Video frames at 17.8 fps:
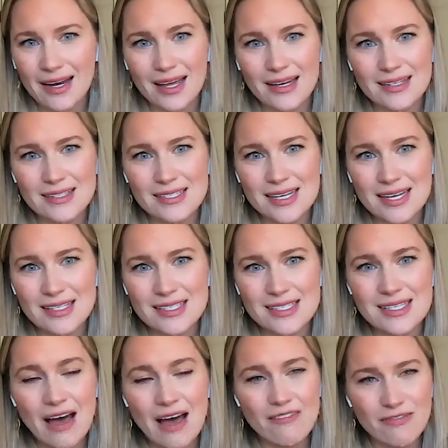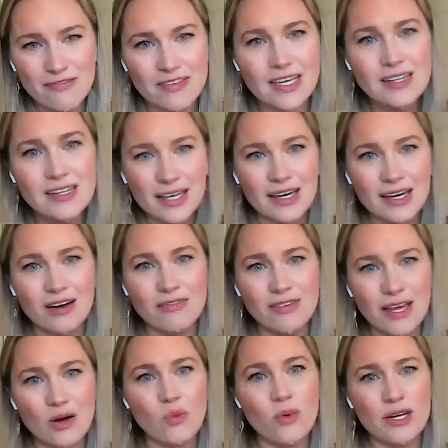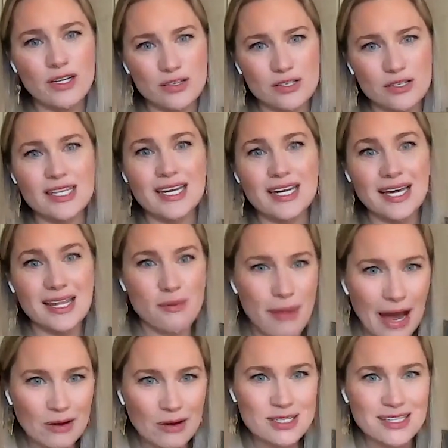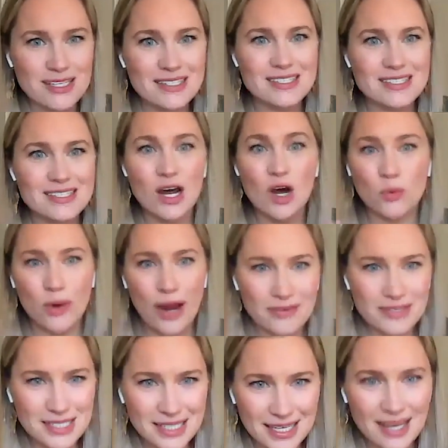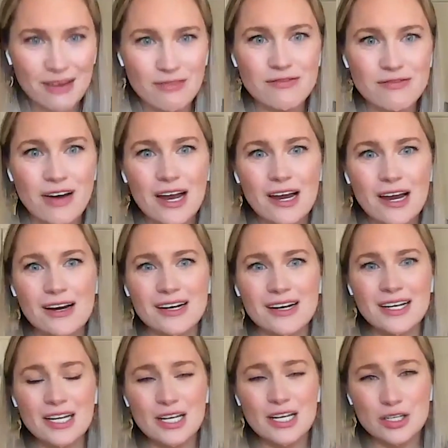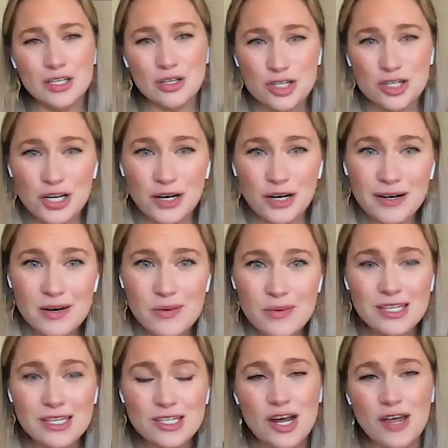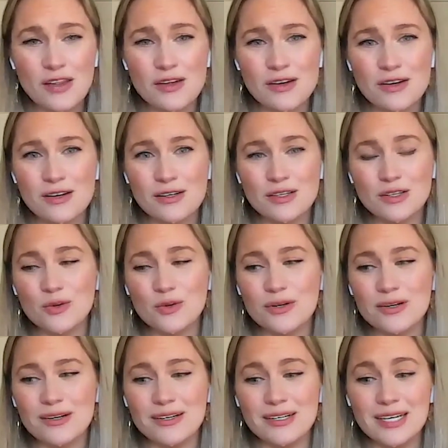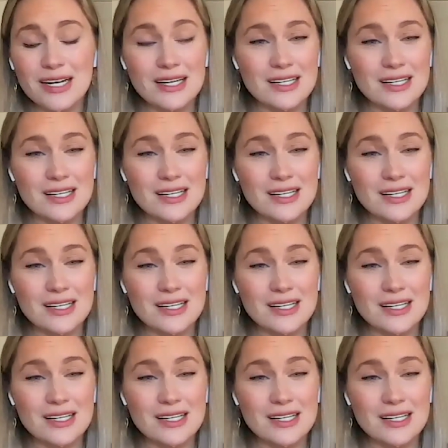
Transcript: And it's that feeling of like when you're sitting in the mountains around a campfire, you're sharing with each other, you're,